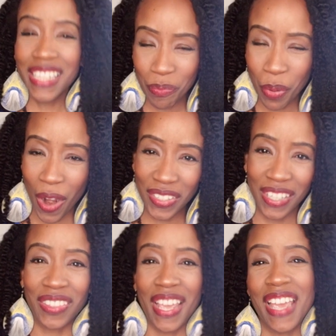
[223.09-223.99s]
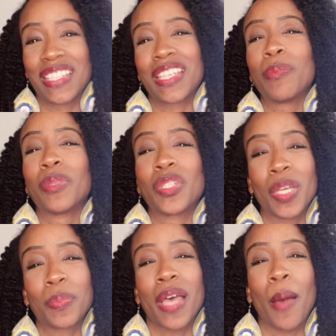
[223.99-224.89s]
get parts and things to keep the
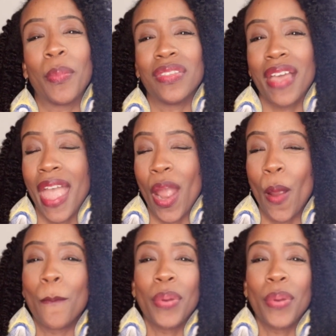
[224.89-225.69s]
ships up in the air.